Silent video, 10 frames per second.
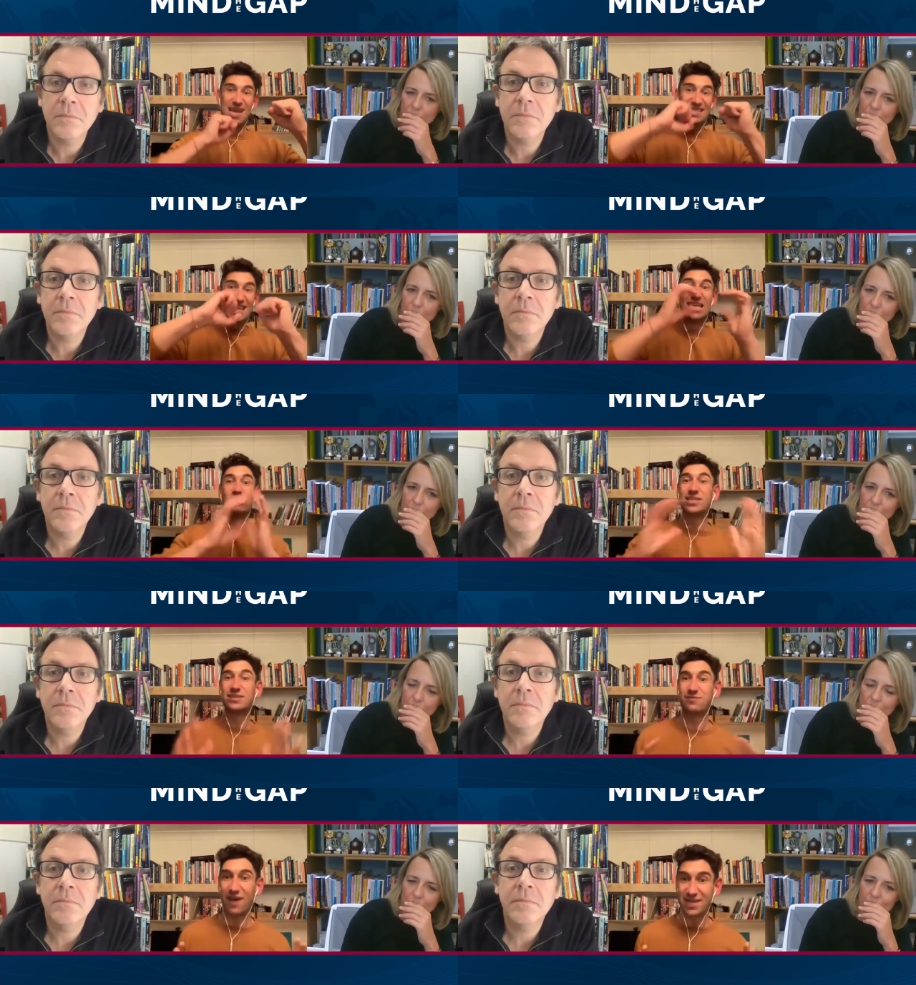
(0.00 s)
Speaker 1: a
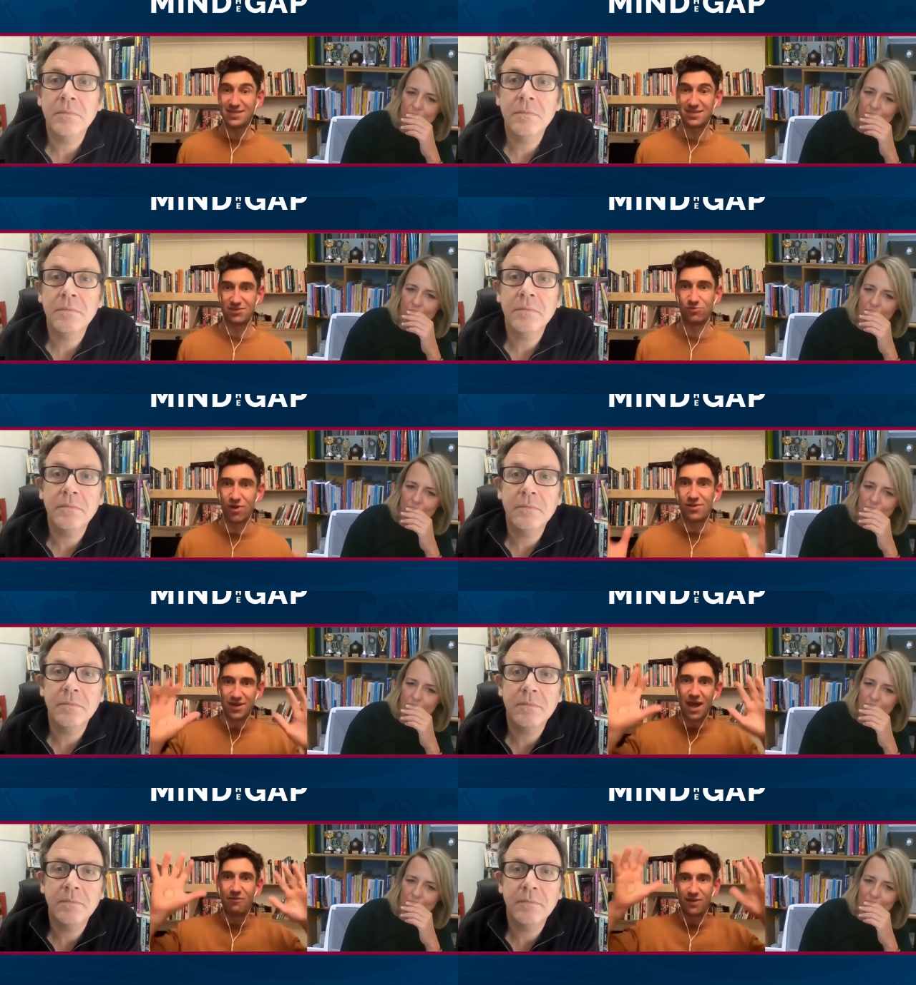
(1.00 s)
tailoring device. So rather
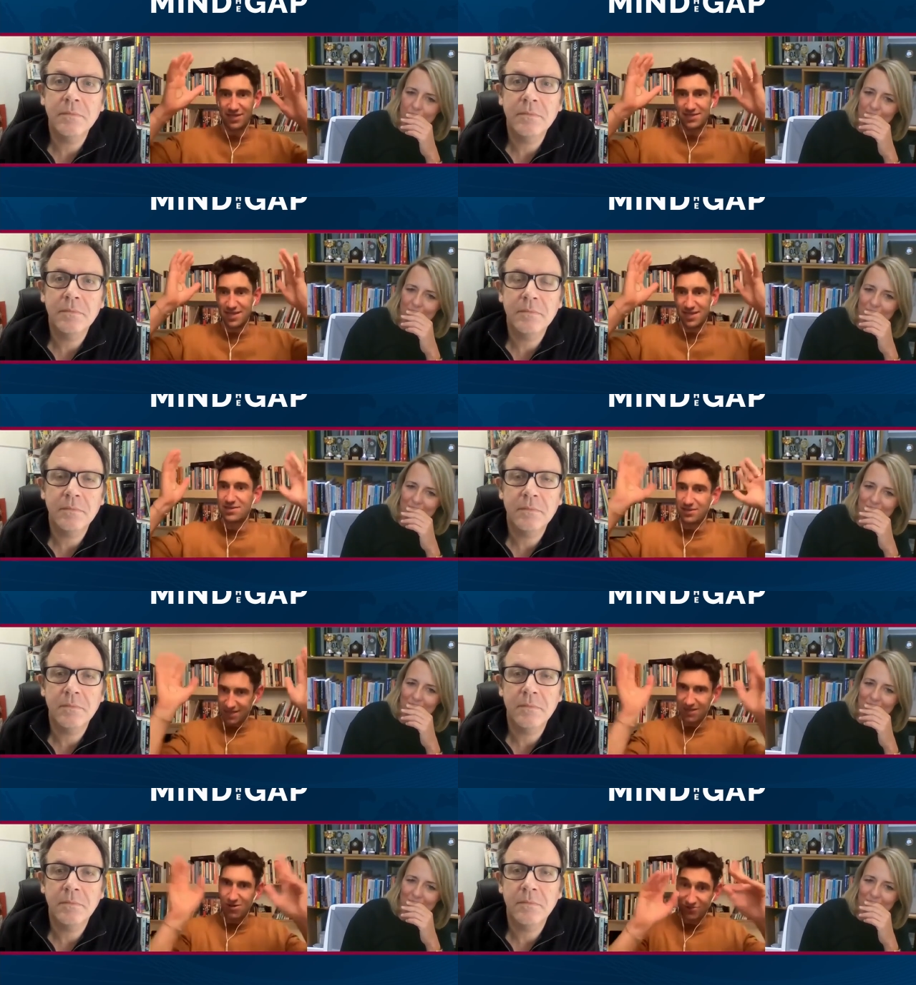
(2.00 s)
than having this digital
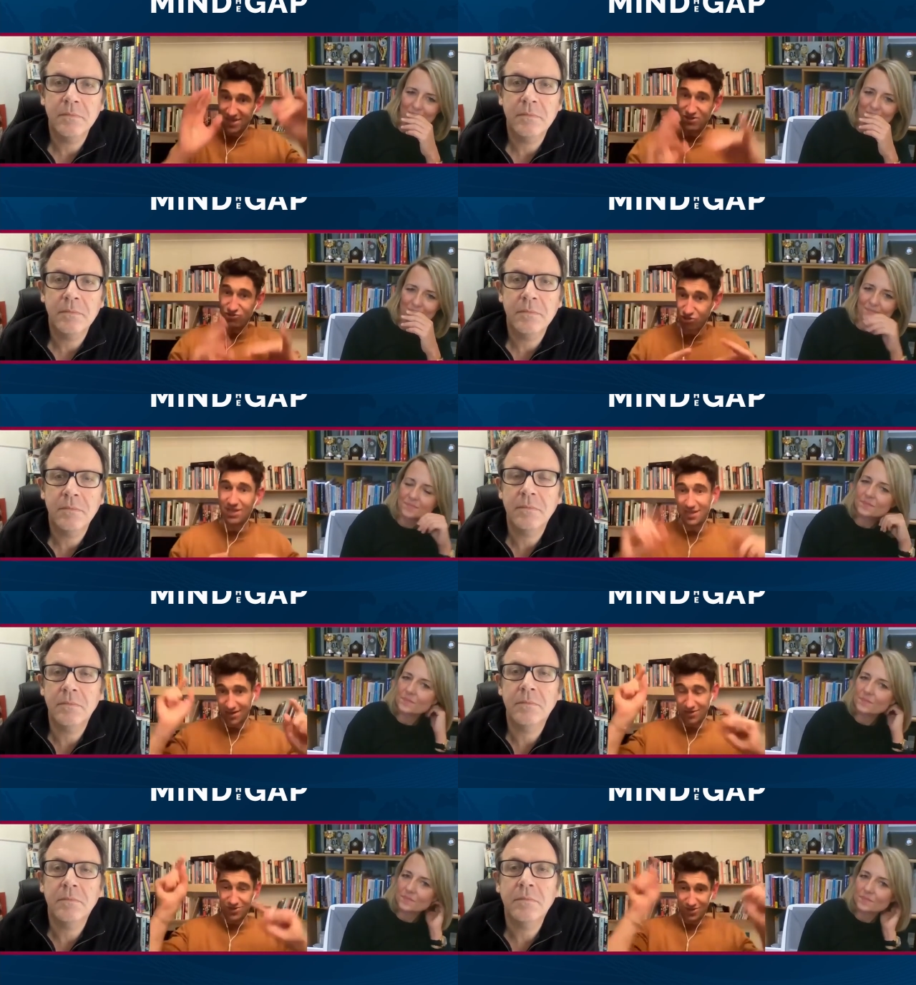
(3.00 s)
like content tree that
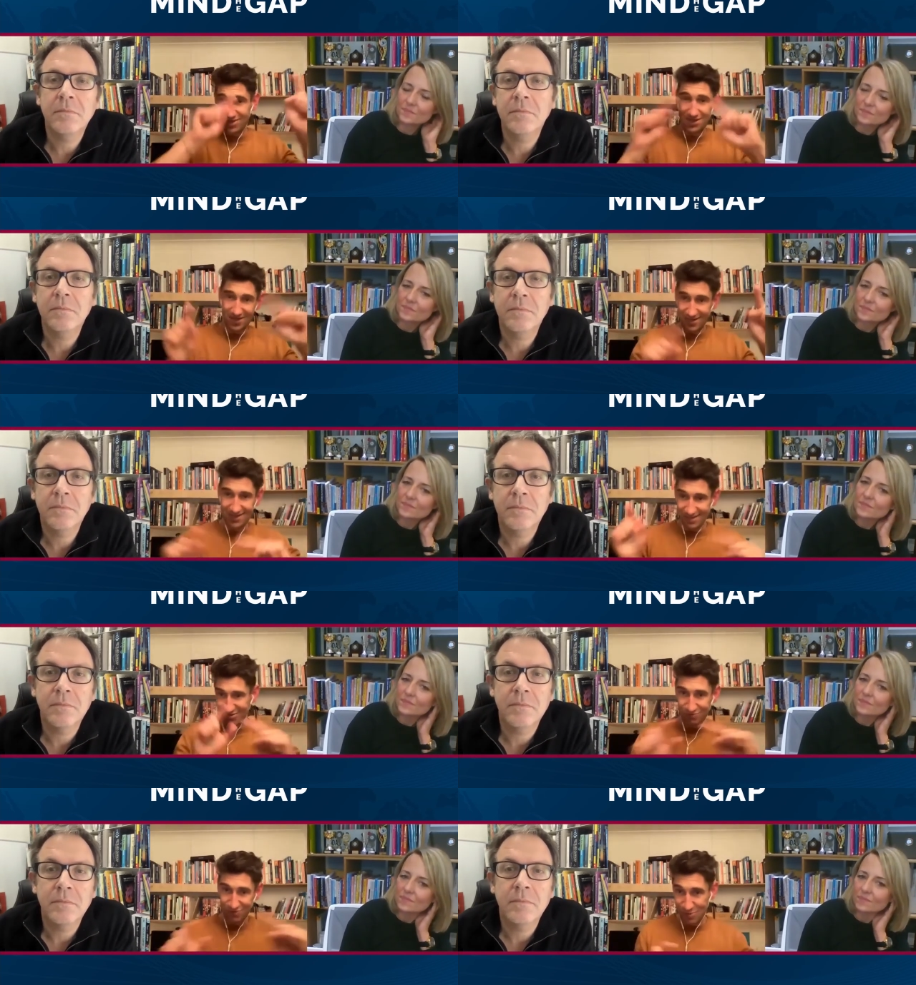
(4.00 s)
allows you to like, you
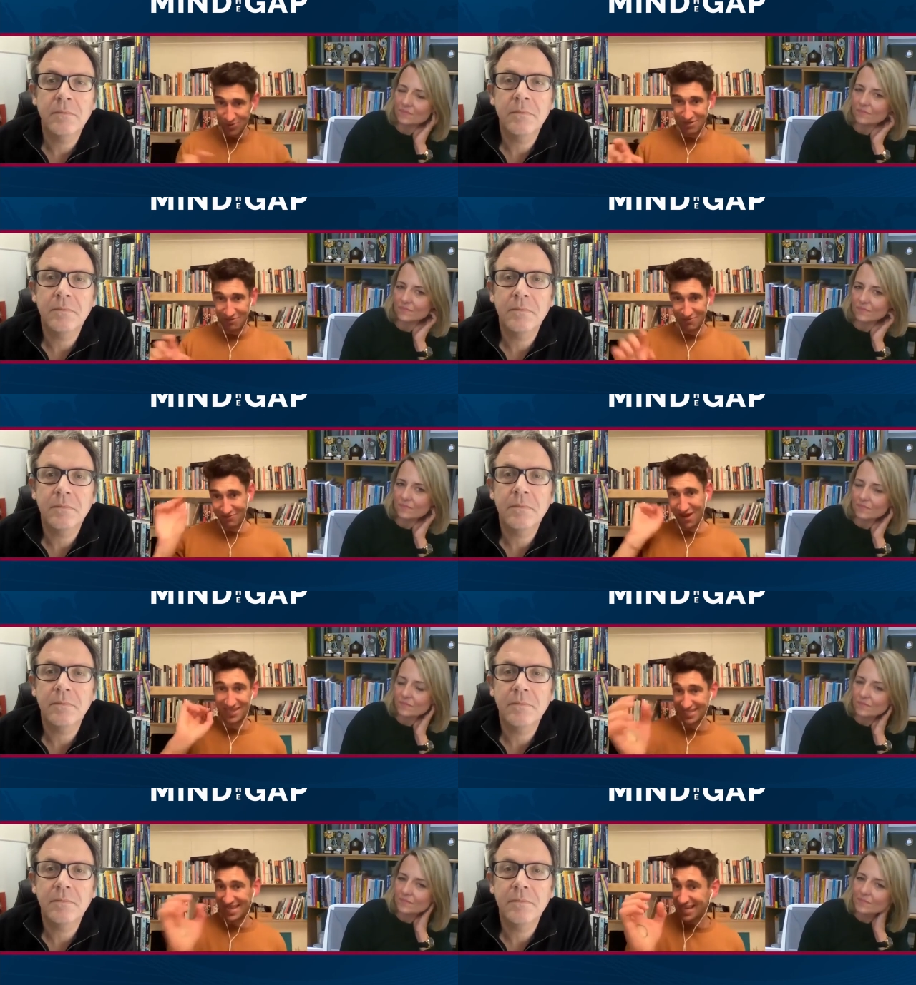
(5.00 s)
know, responsibly
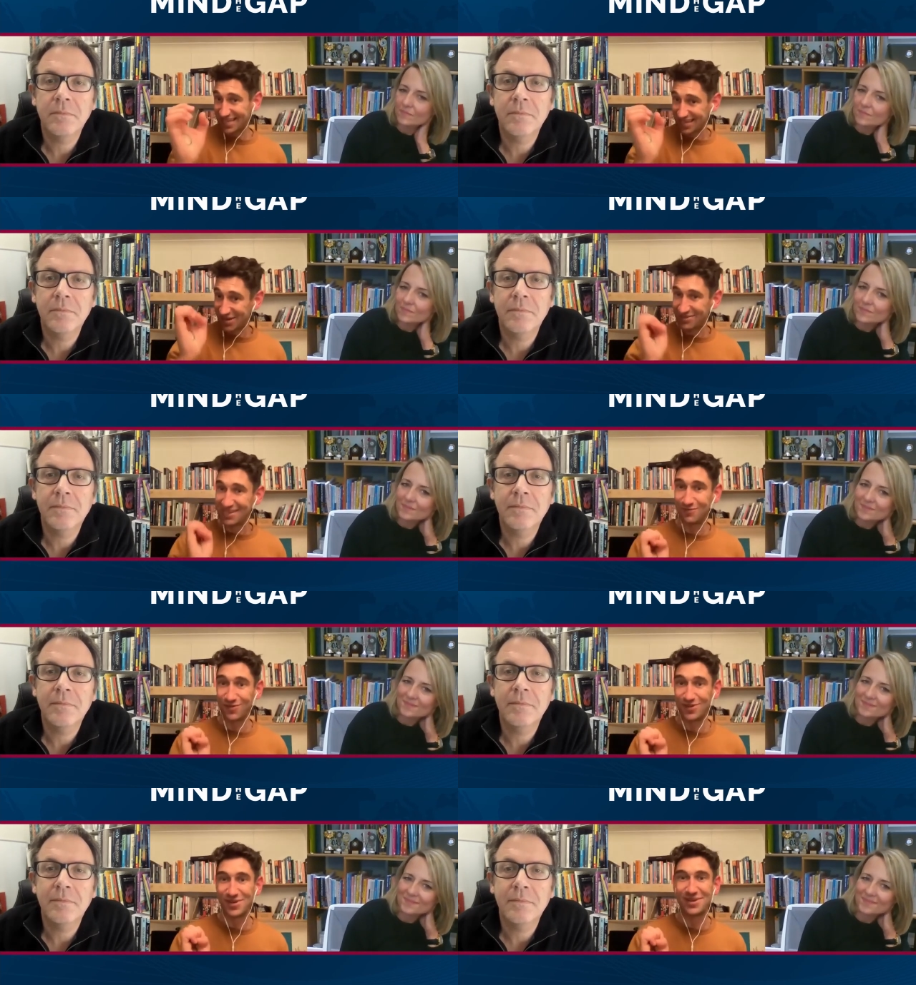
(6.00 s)
find exactly the content
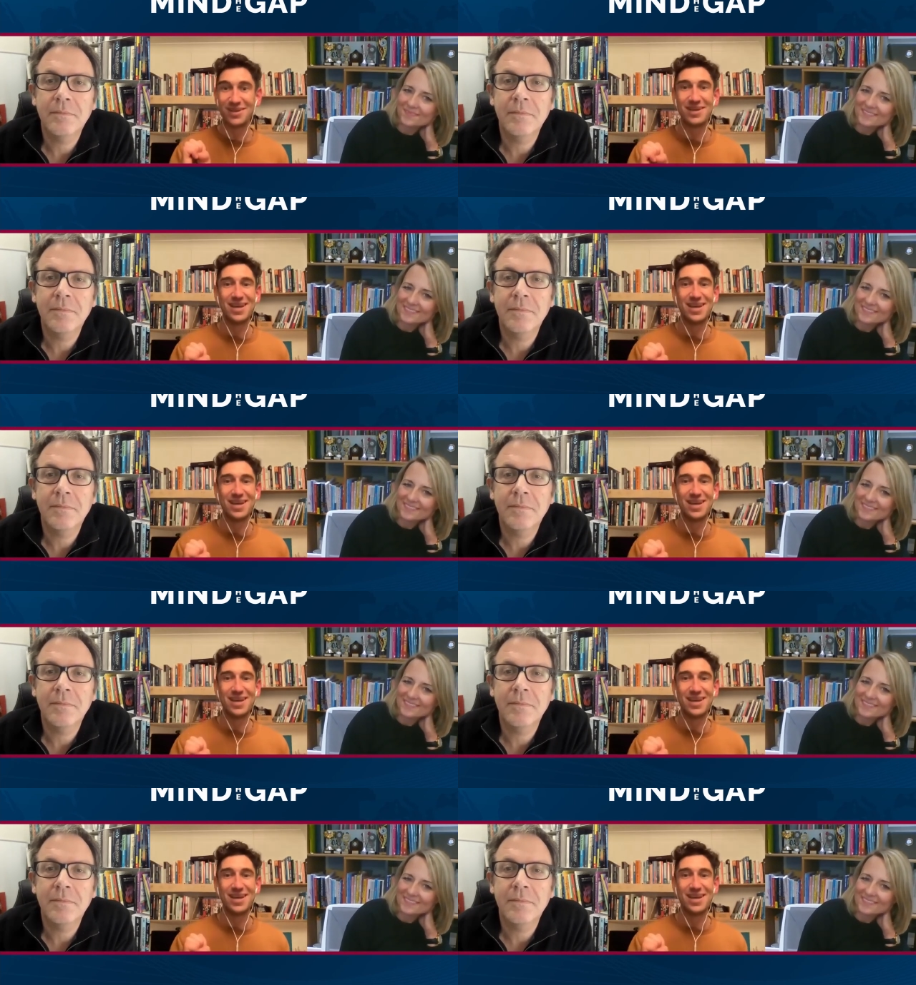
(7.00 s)
for you,